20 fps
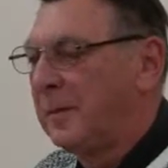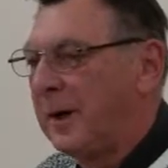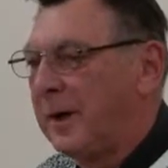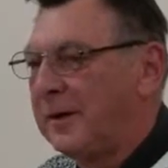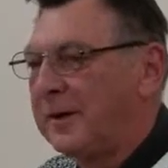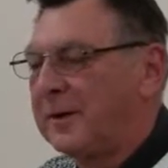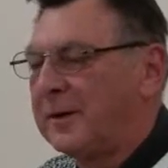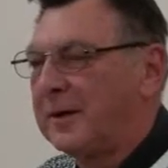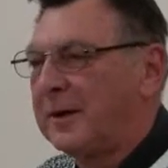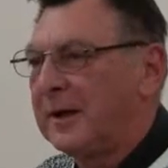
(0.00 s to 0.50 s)

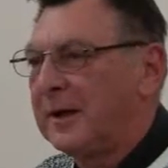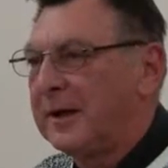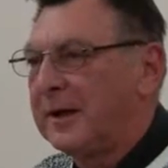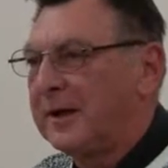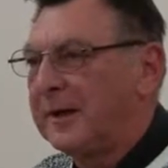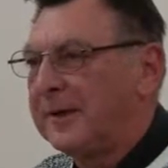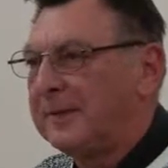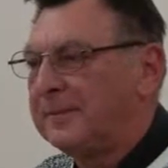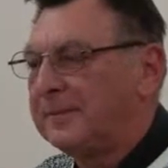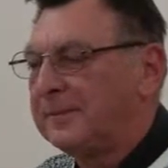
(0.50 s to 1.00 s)
But
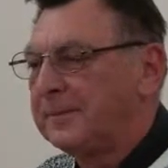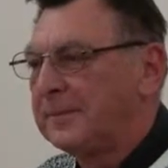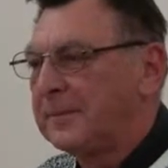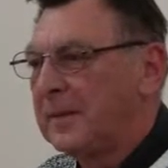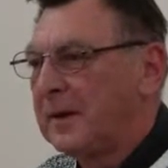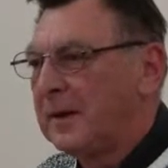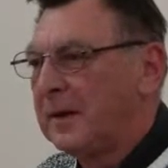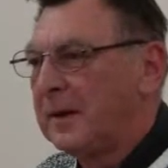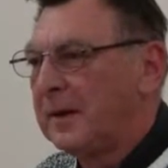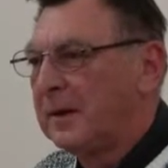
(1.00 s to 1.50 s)

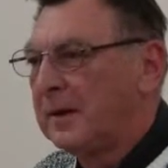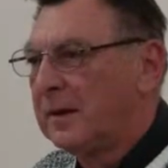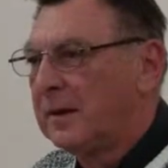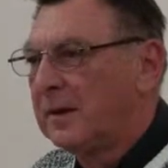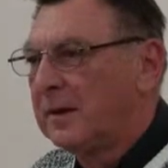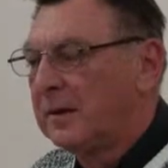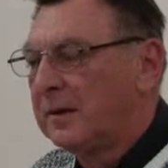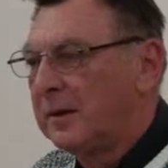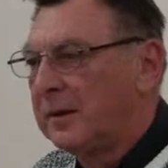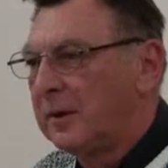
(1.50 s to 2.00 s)

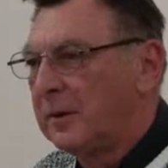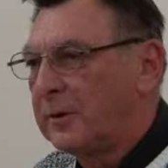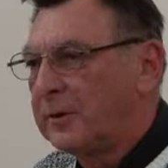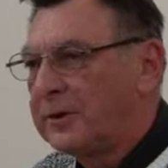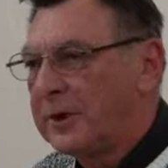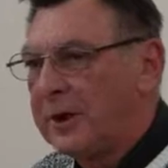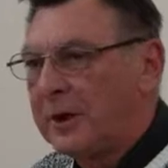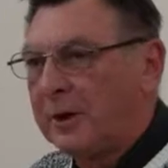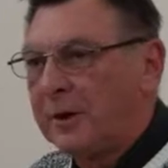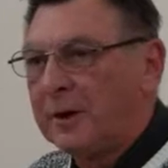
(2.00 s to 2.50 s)

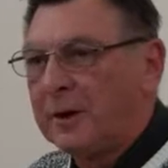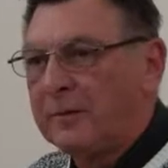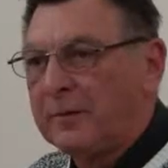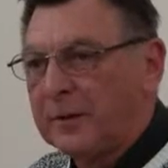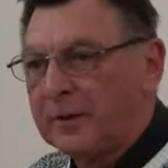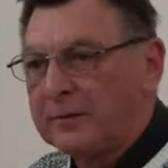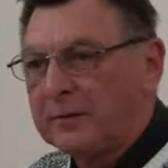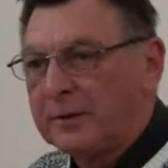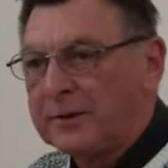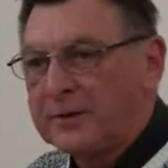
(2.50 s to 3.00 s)
it's an area
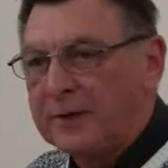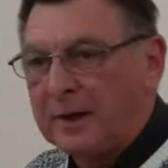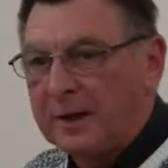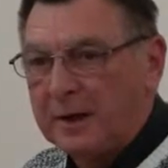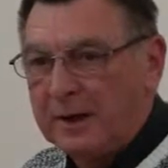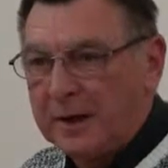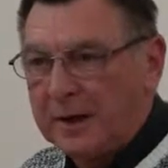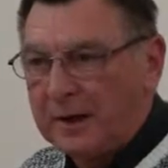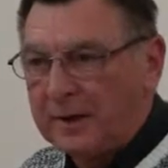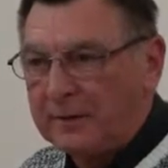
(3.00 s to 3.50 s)
of interest
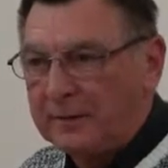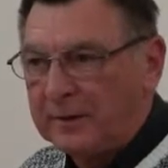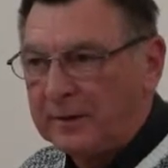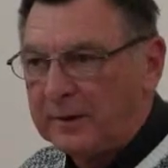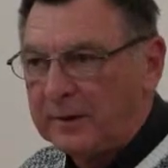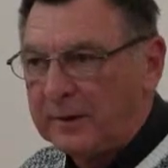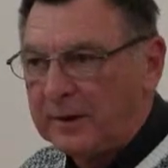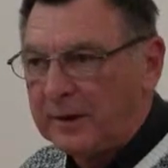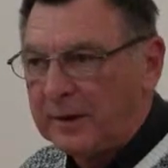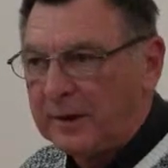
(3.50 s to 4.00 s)
that I have,
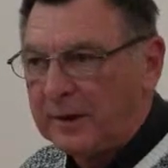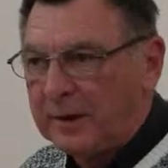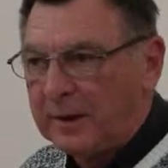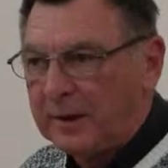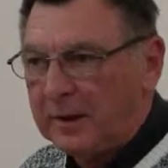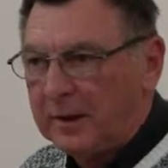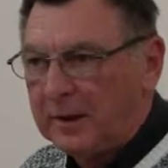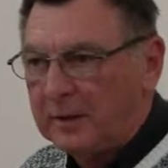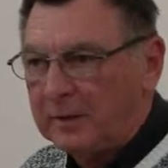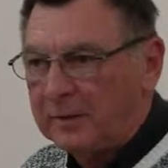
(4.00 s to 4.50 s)
and I
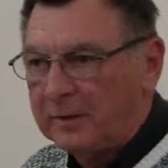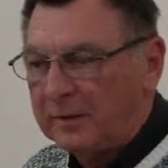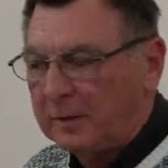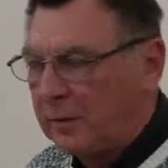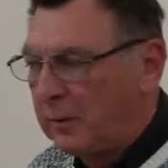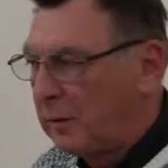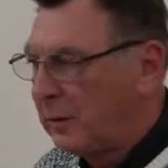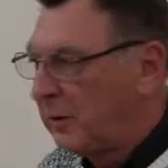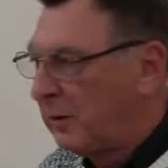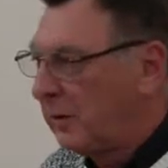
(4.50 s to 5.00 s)
look
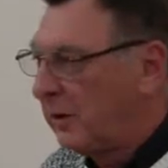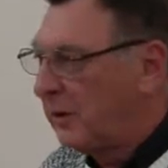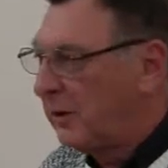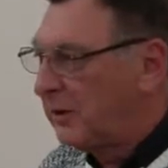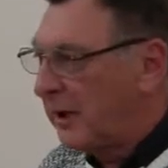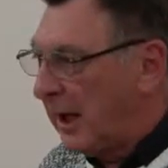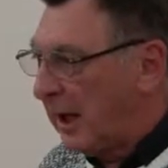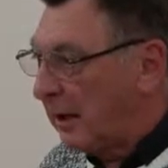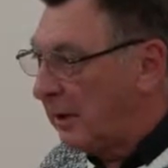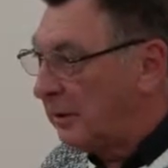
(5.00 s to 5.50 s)
forward to
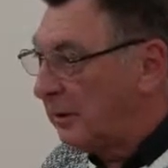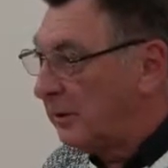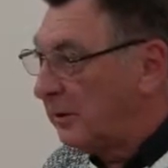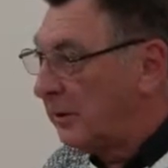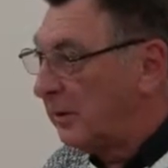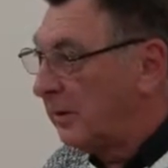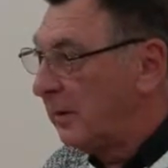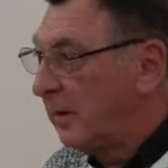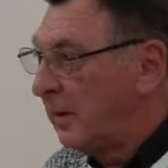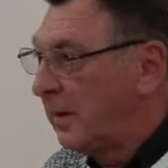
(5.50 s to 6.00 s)
the
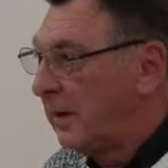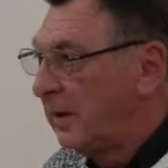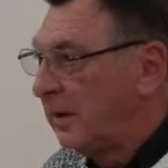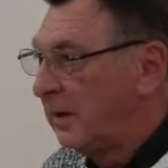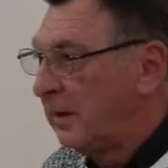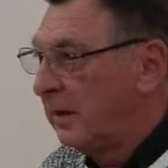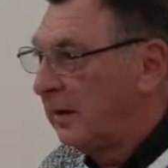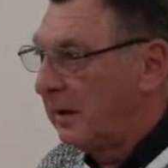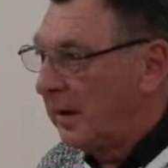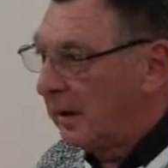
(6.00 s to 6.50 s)
challenge
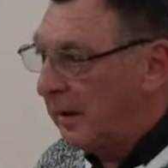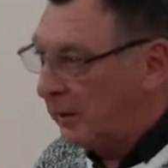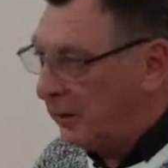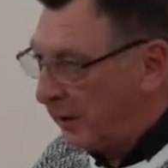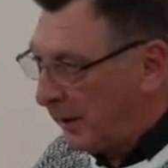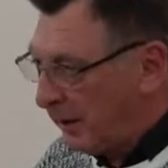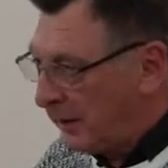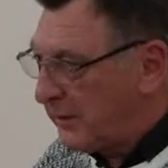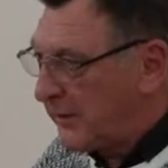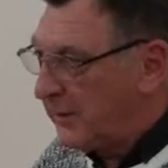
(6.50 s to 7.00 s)
that
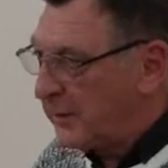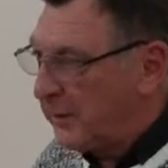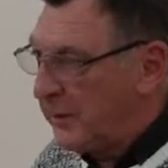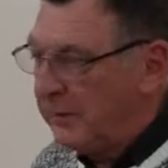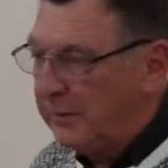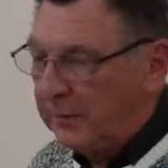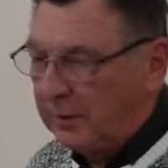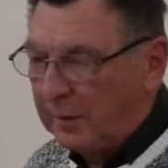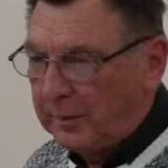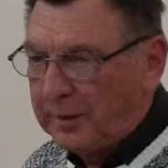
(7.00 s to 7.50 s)
it places
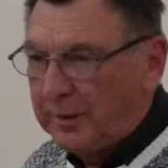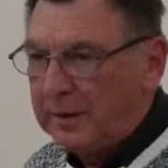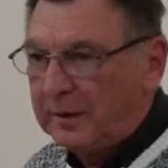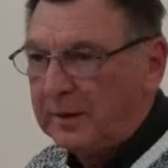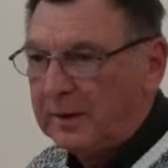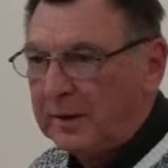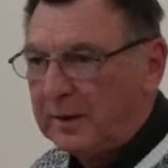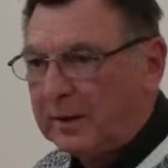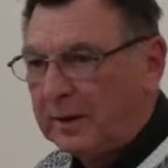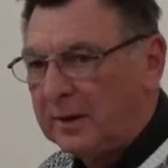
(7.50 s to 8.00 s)
before me
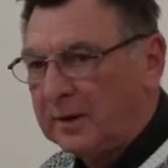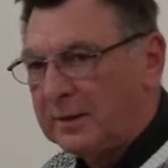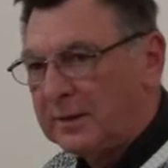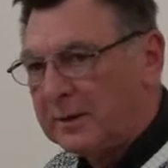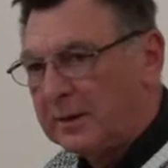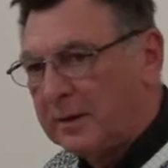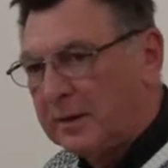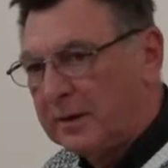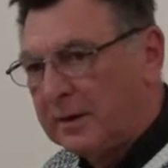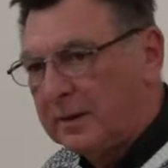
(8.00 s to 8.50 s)

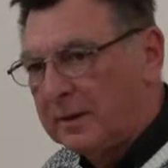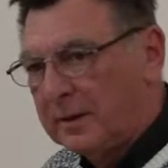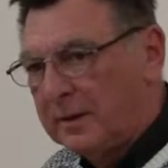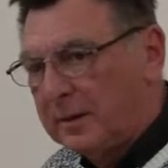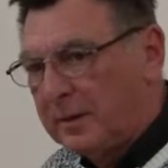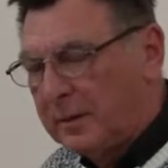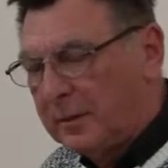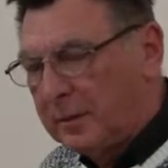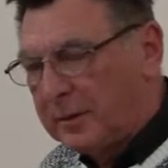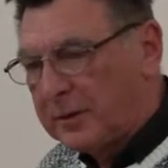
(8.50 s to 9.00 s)
as
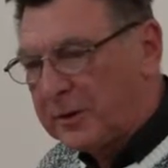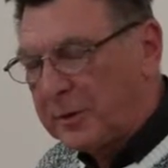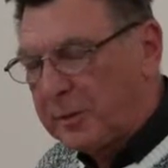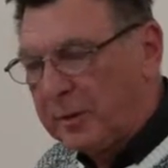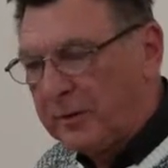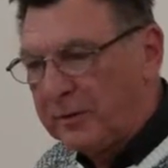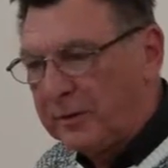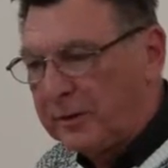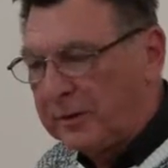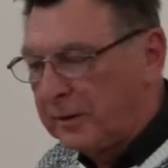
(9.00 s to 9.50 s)

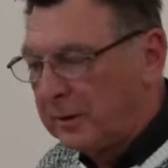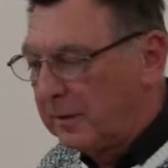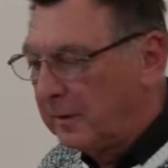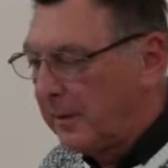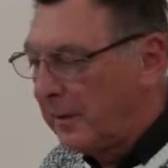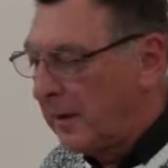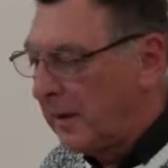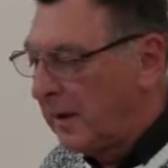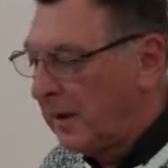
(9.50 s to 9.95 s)
Episcopal Vicar.